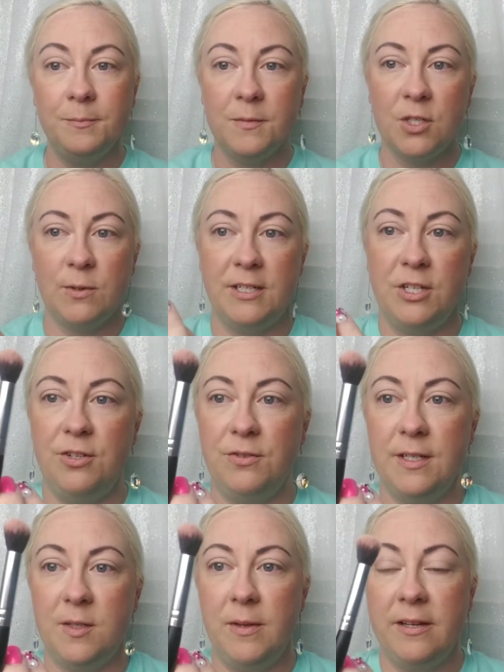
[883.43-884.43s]
So I just use
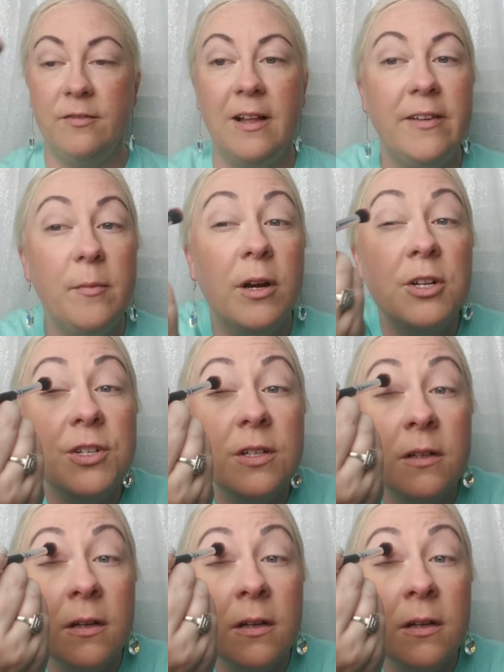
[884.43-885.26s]
this big fluffy brush.